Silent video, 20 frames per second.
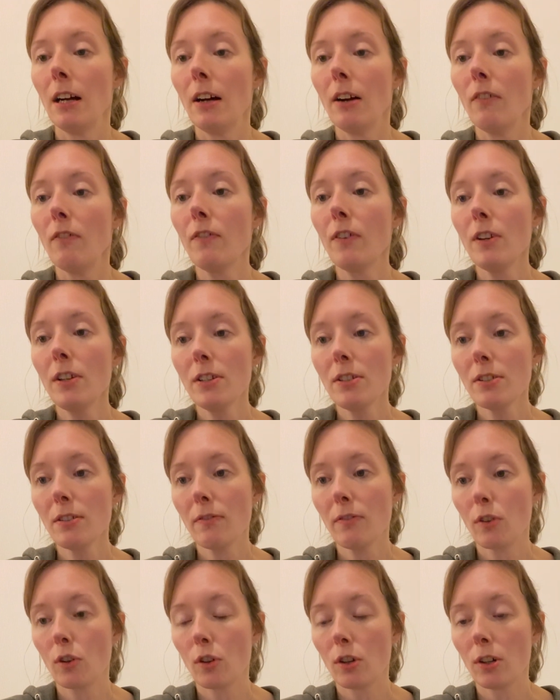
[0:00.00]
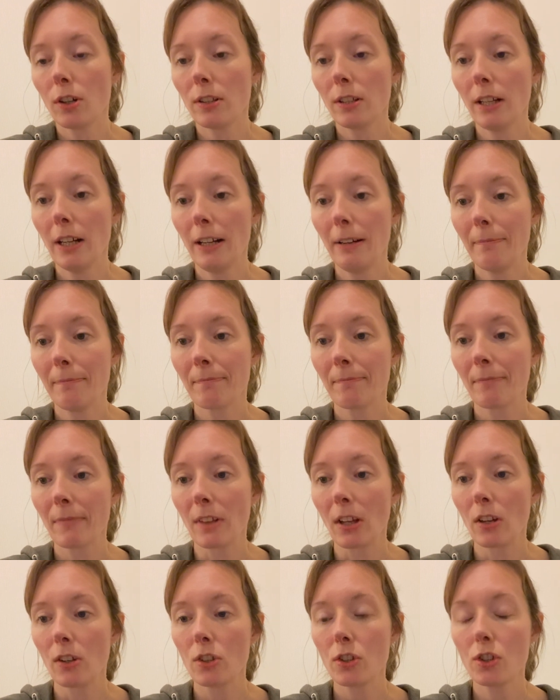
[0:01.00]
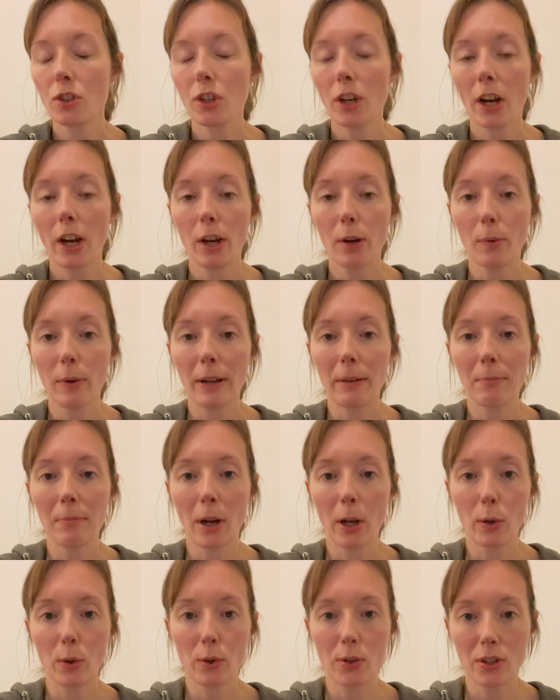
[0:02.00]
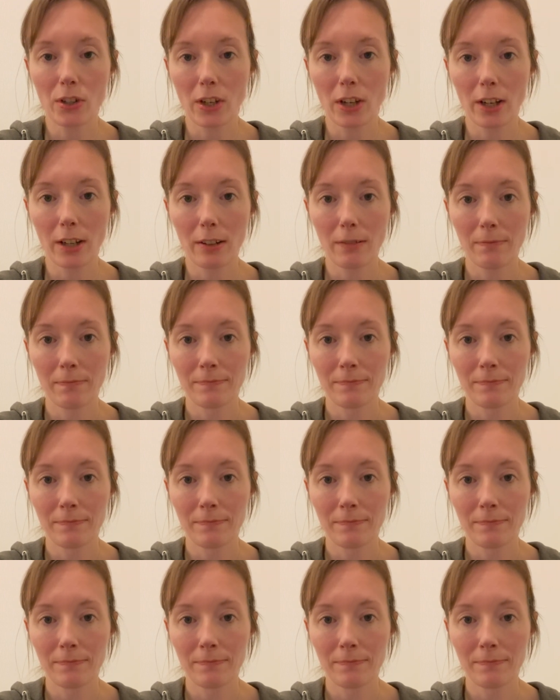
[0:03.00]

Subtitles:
First of all, show emotion.